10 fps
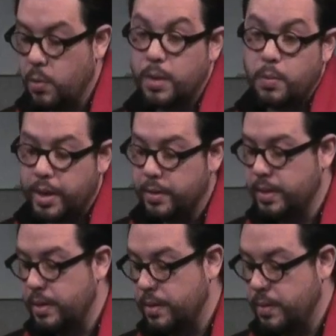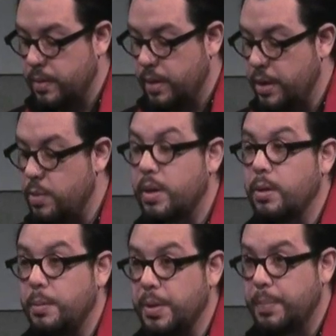in one way or another, a new
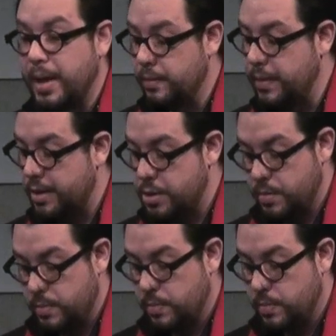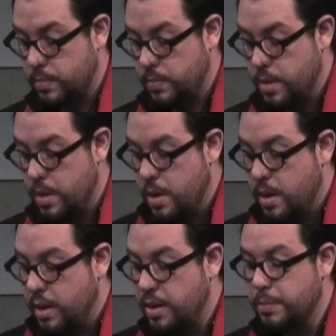economic plan of action.
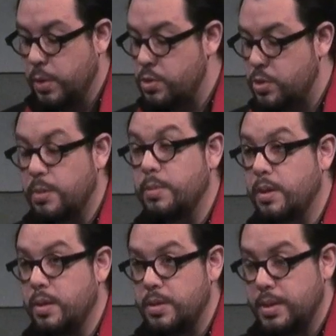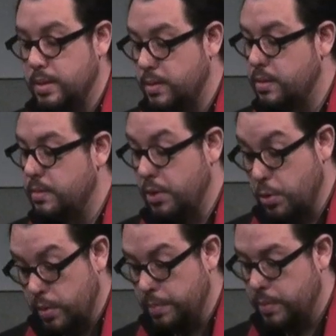In the most troubled continent,
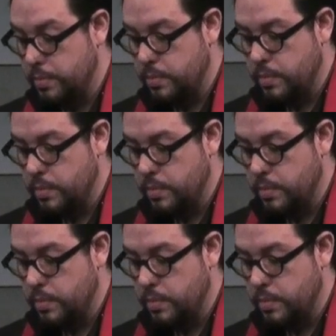Europe,